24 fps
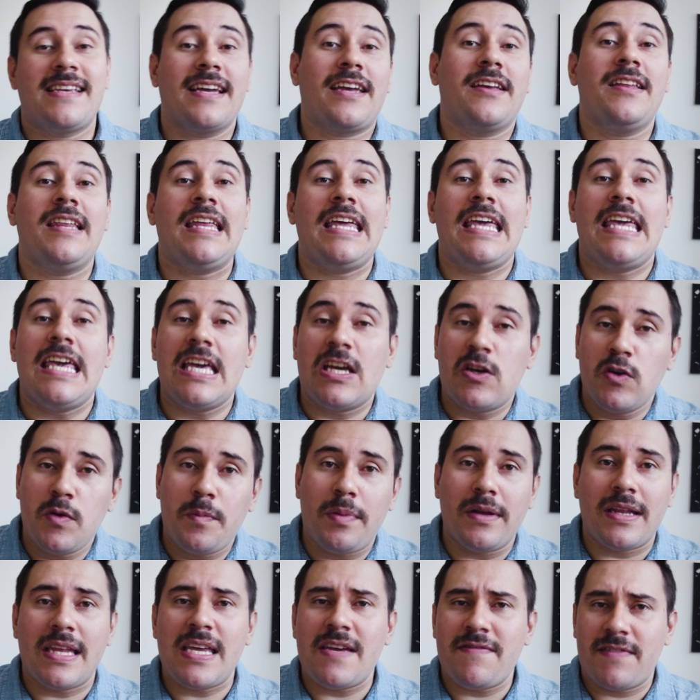Secondly, he could
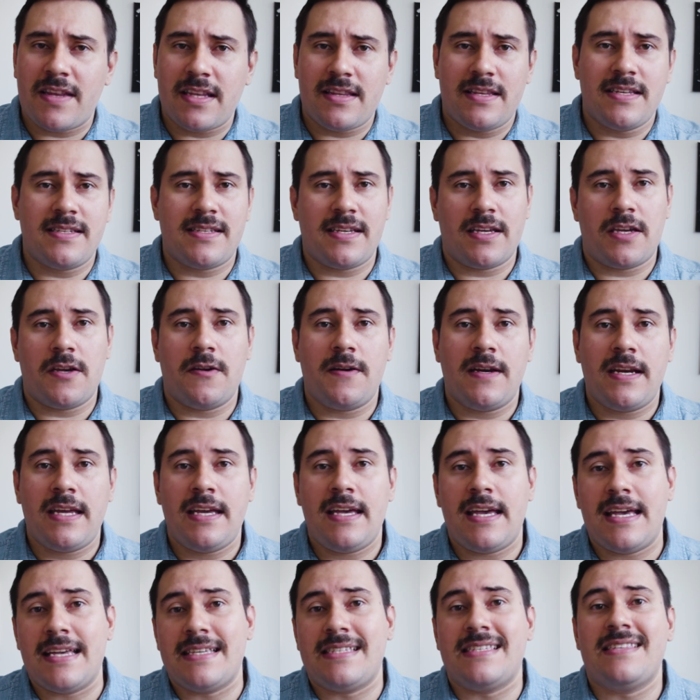believe that this security
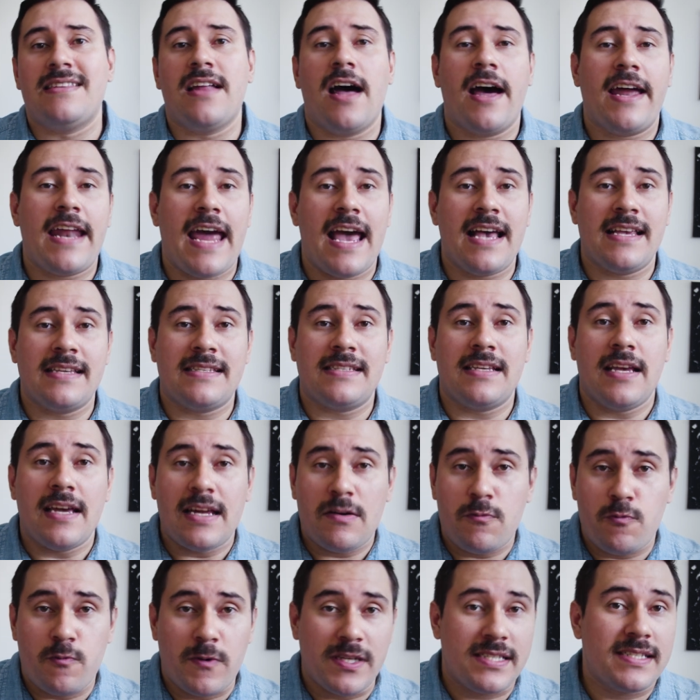is not as
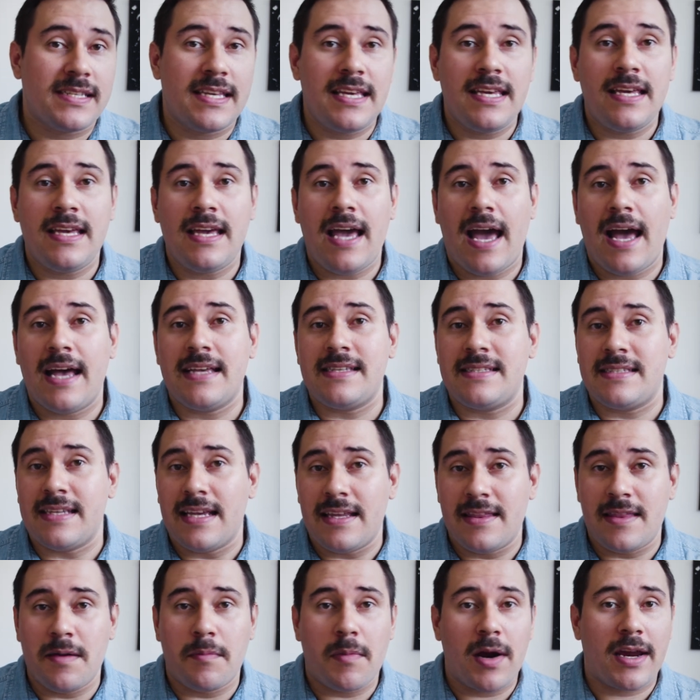risky as
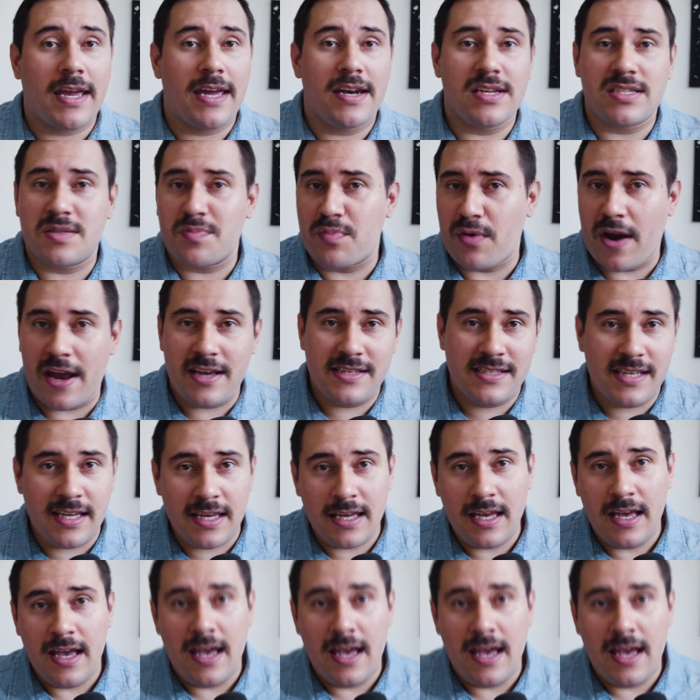the market is pricing,